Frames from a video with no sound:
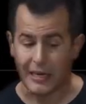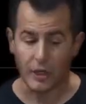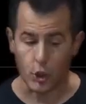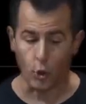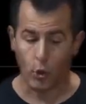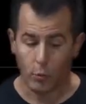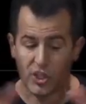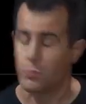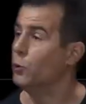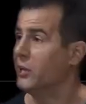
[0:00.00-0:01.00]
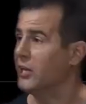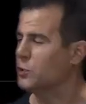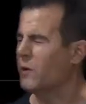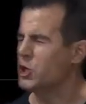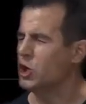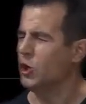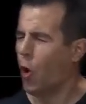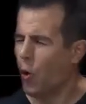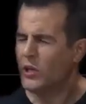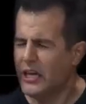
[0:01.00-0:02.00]
making sure with this Boolean
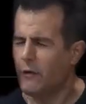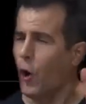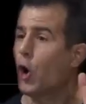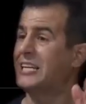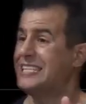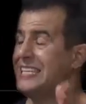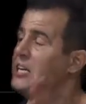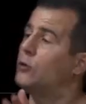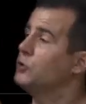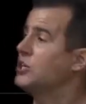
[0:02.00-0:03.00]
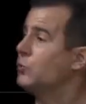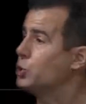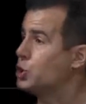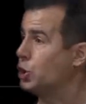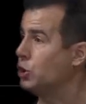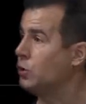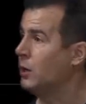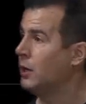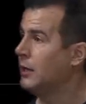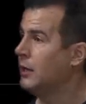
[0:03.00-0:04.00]
expression only if argc equals equals
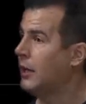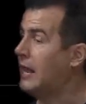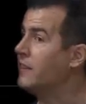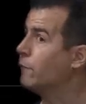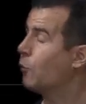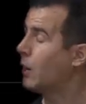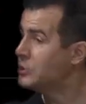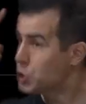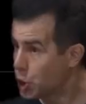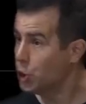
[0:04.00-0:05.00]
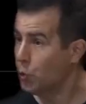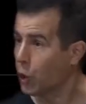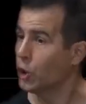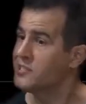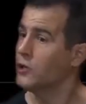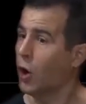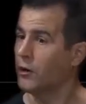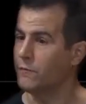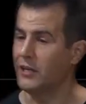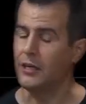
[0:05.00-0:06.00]
2 and therefore has two words in
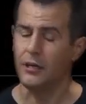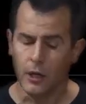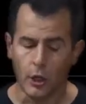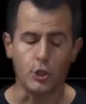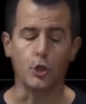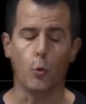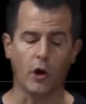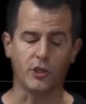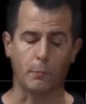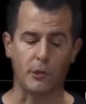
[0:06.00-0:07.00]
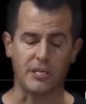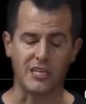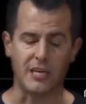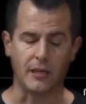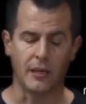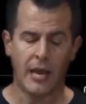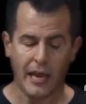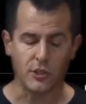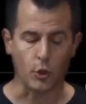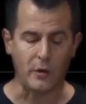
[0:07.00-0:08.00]
argv, do you want to proceed?
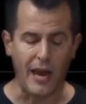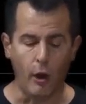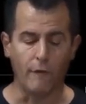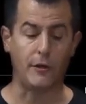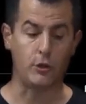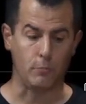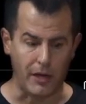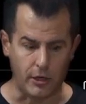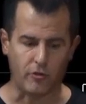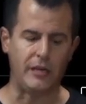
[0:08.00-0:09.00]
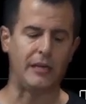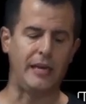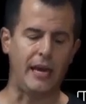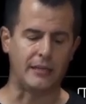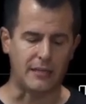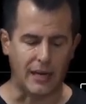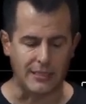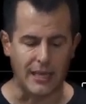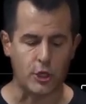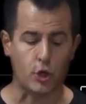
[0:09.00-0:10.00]
And so now if I do make greet again,
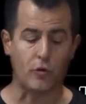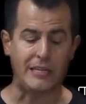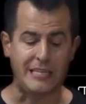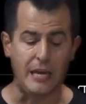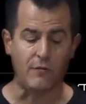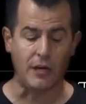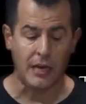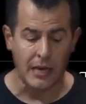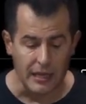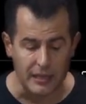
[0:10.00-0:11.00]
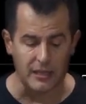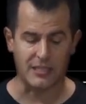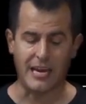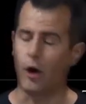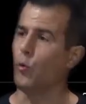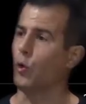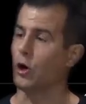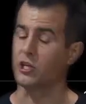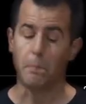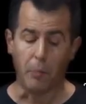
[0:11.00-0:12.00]
dot slash greet David, this now
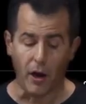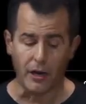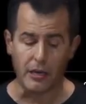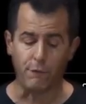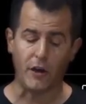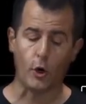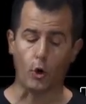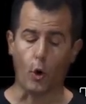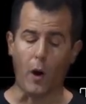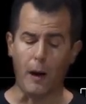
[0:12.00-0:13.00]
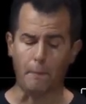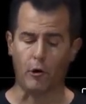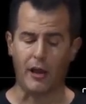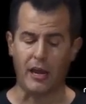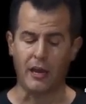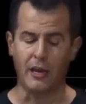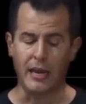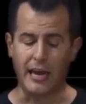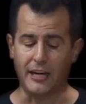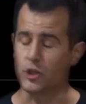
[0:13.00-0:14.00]
works. But if I don't cooperate,
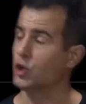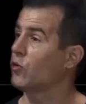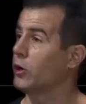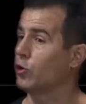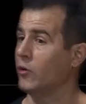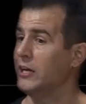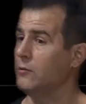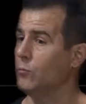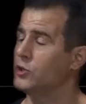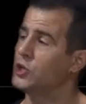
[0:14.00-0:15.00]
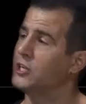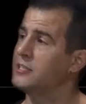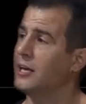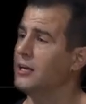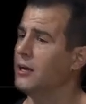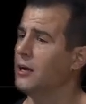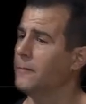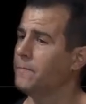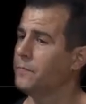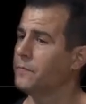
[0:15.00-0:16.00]
and I just run greet, what should it say?
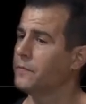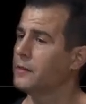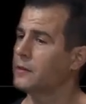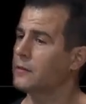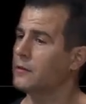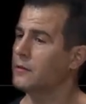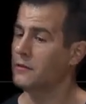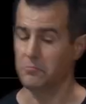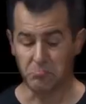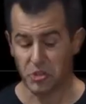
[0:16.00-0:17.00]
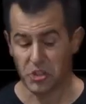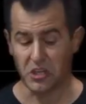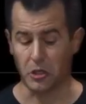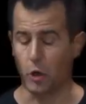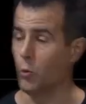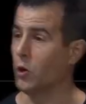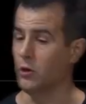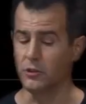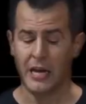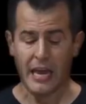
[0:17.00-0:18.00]
Just hello
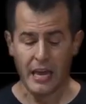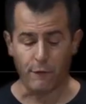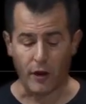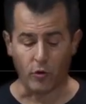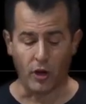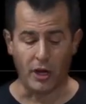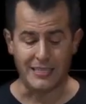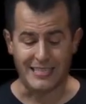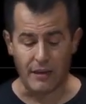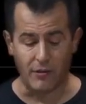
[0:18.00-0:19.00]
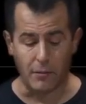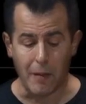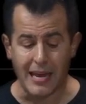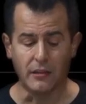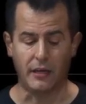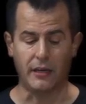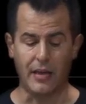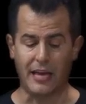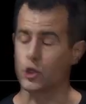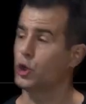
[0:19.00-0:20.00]
world. If I run David
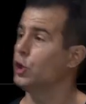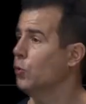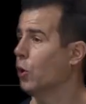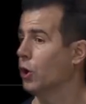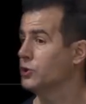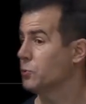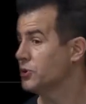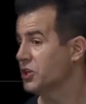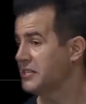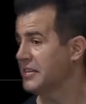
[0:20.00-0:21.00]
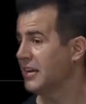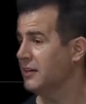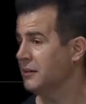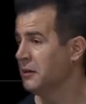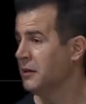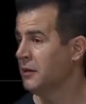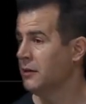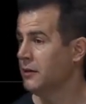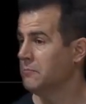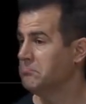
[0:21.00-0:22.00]
Malan as two words, what should it say?
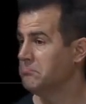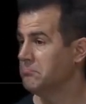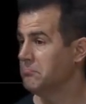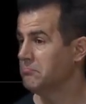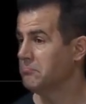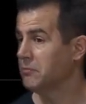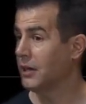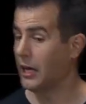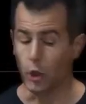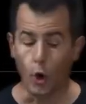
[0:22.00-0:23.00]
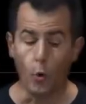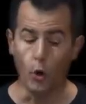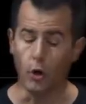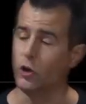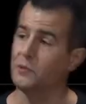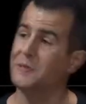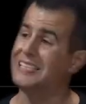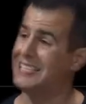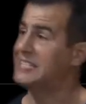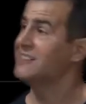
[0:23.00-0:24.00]
Hello world,
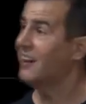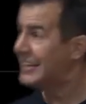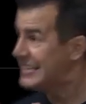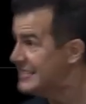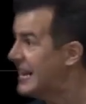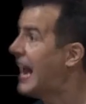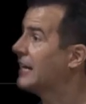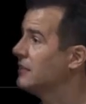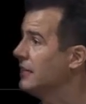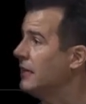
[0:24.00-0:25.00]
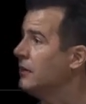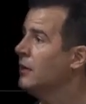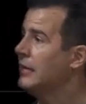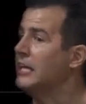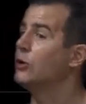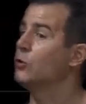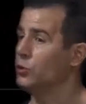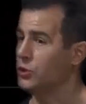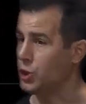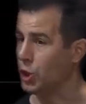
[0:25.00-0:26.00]
because that's not exactly
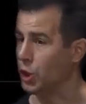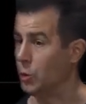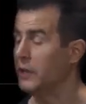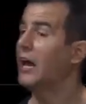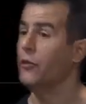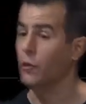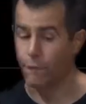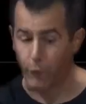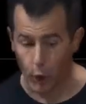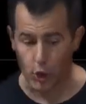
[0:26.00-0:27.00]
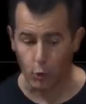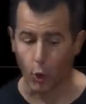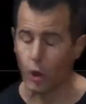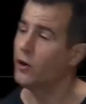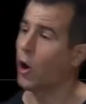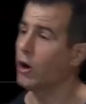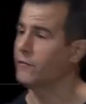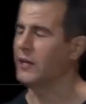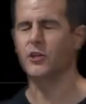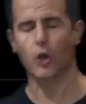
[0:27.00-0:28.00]
equal to 2. Again, the first word in
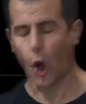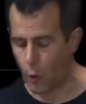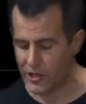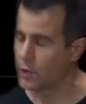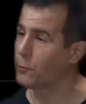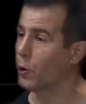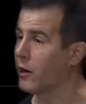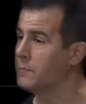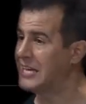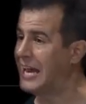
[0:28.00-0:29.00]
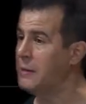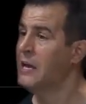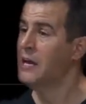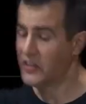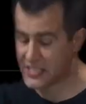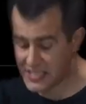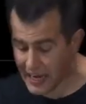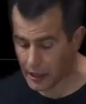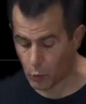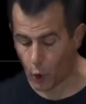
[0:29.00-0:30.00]
argv is always the program's name. The
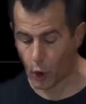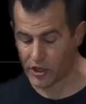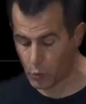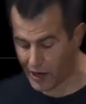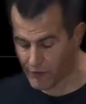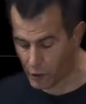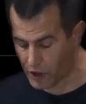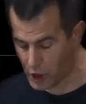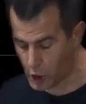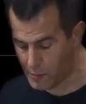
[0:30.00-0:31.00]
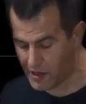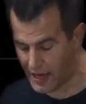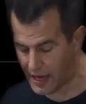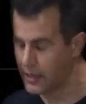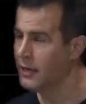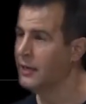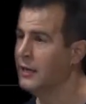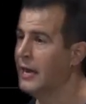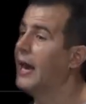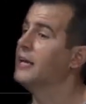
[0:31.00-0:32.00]
second word is whatever the human then
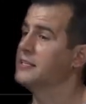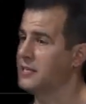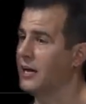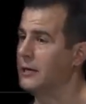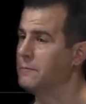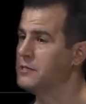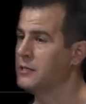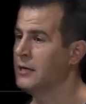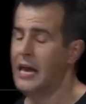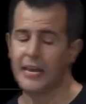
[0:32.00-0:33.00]
has typed.